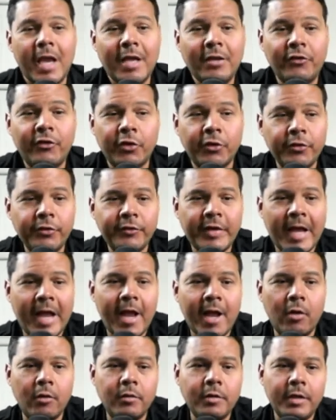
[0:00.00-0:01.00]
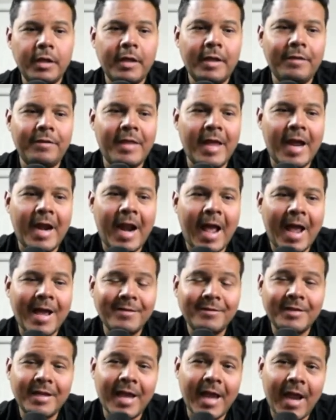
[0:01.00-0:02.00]
It turns out that
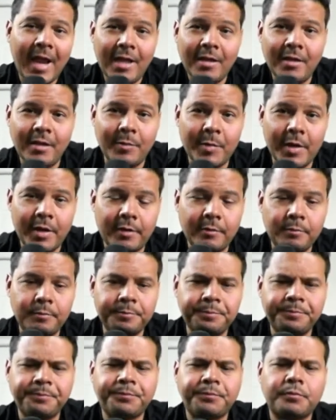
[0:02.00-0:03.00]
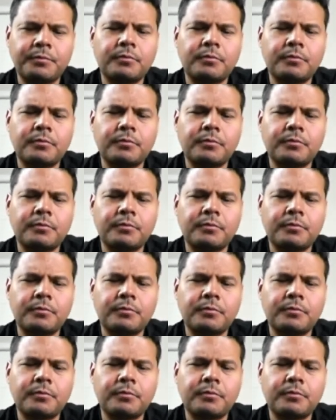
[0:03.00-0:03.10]
as a handyman,